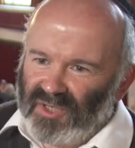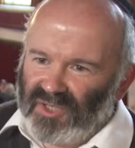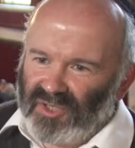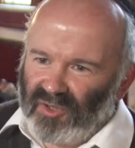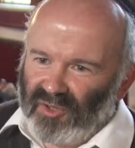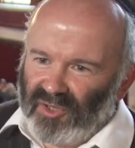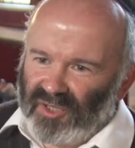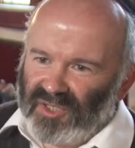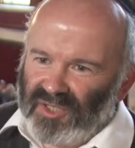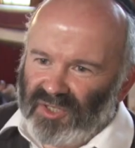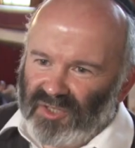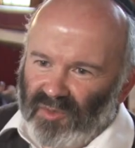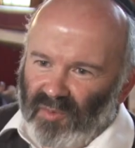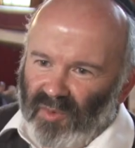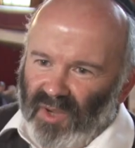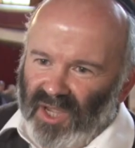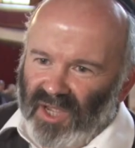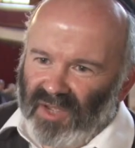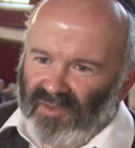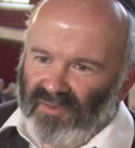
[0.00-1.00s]
We saw this as a
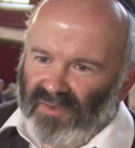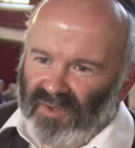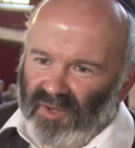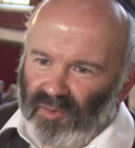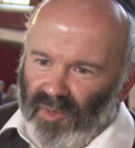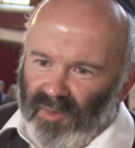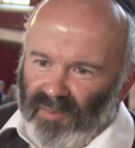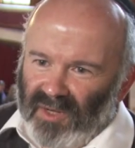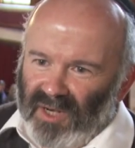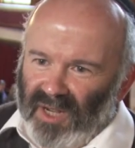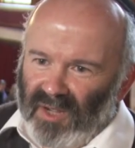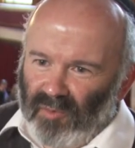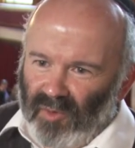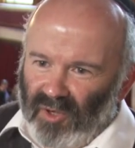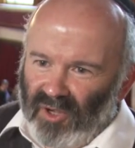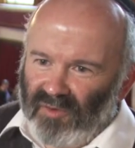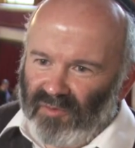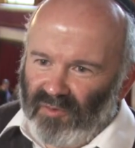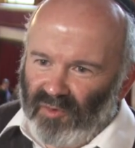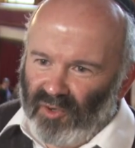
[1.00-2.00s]
way of equipping our
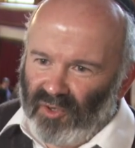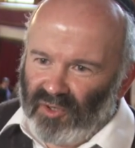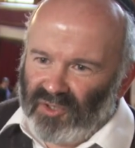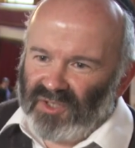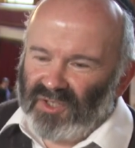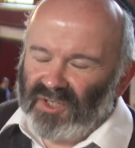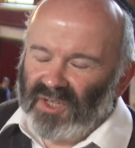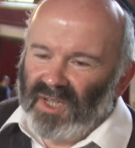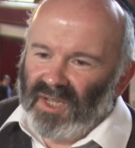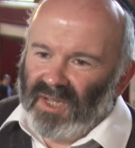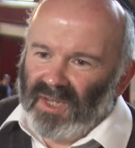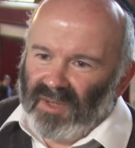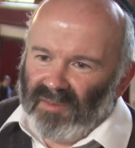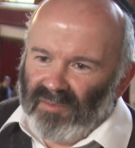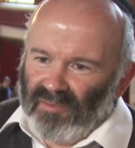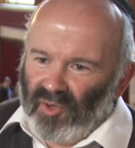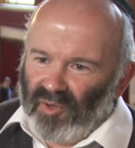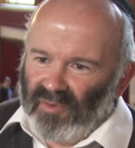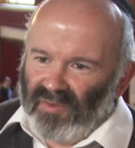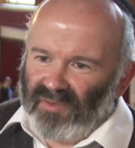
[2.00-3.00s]
workforce,
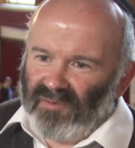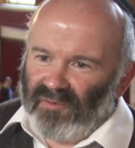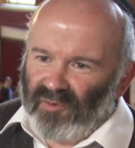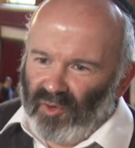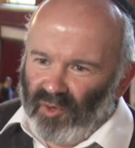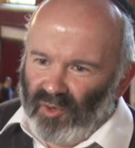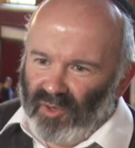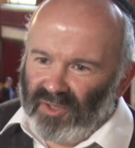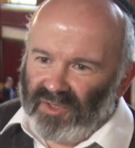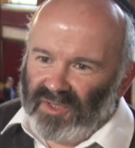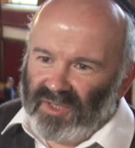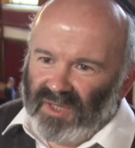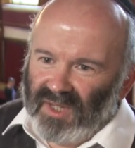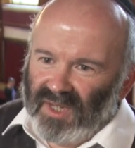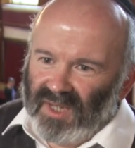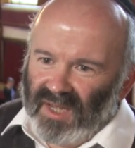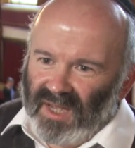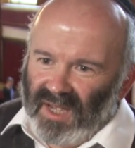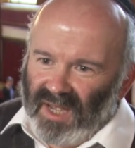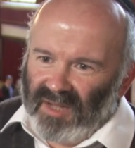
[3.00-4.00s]
moving forward
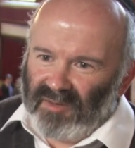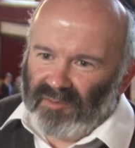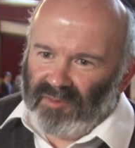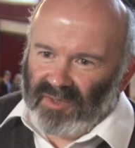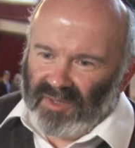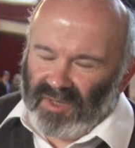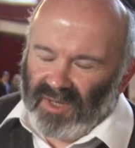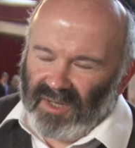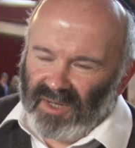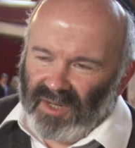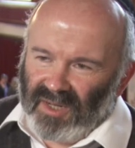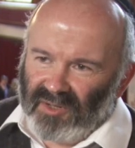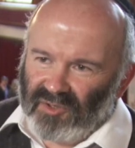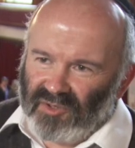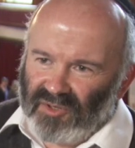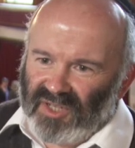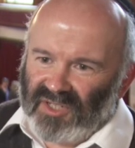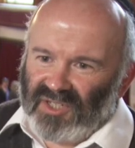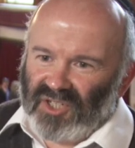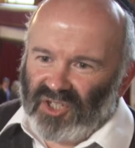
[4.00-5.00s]
and
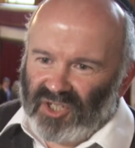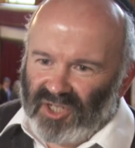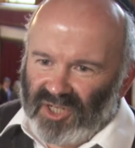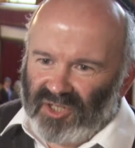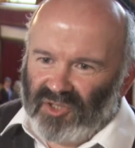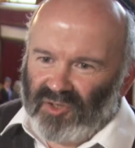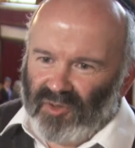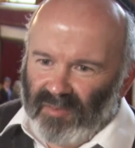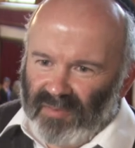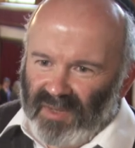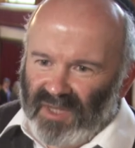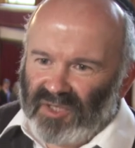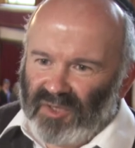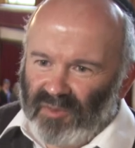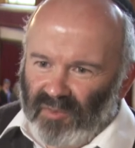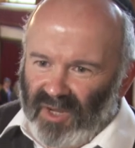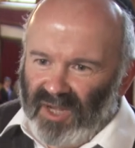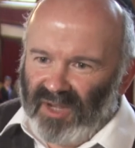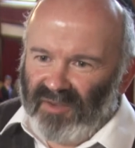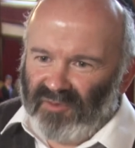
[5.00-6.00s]
transitioning to a
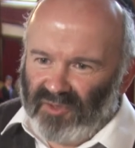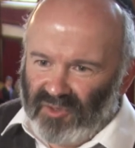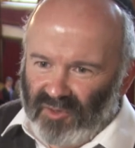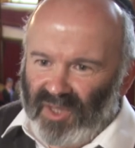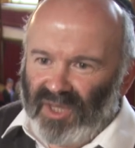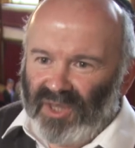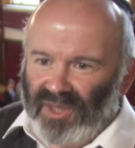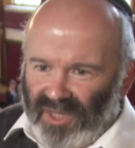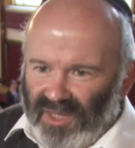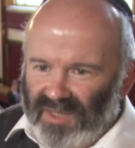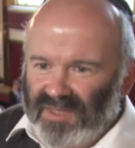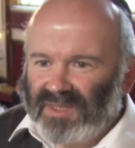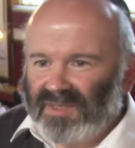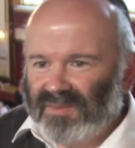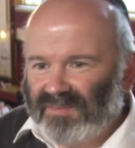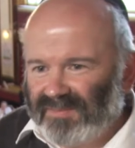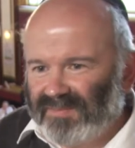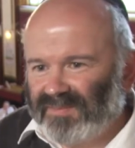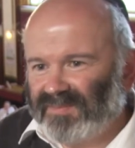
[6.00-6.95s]
better way of doing things.